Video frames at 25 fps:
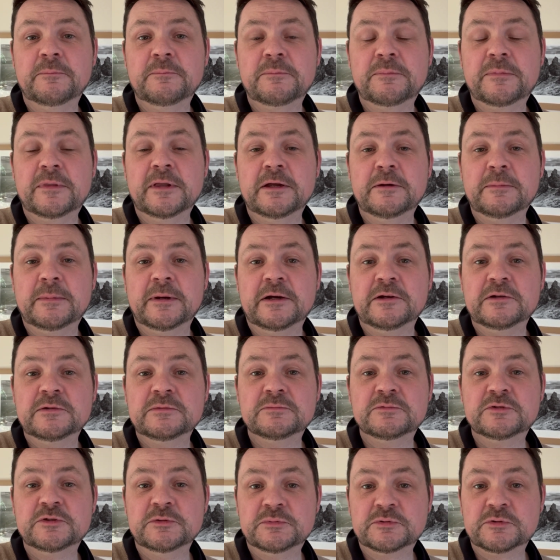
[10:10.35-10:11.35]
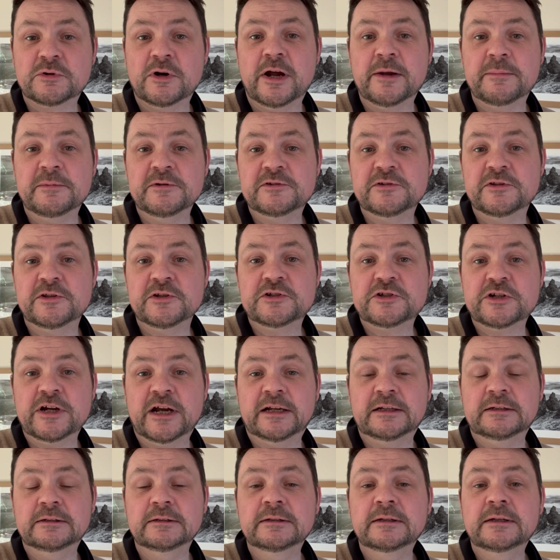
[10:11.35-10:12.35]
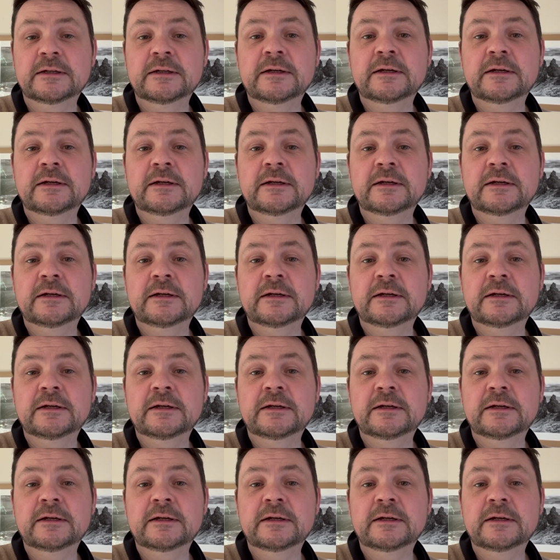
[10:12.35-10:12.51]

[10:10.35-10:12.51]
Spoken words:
think about subscribing to the channel.